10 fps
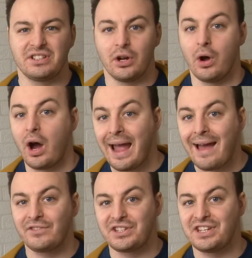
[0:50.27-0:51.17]
So I
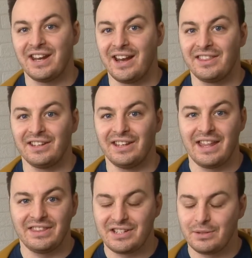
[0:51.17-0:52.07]
haven't seen anything
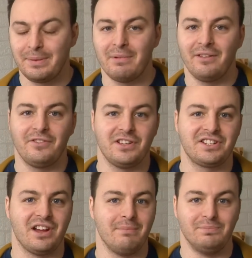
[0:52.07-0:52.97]
yet. This will be my
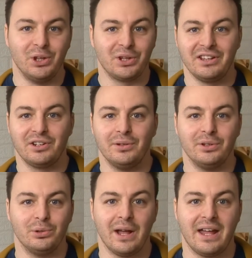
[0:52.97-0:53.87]
first time looking through it all,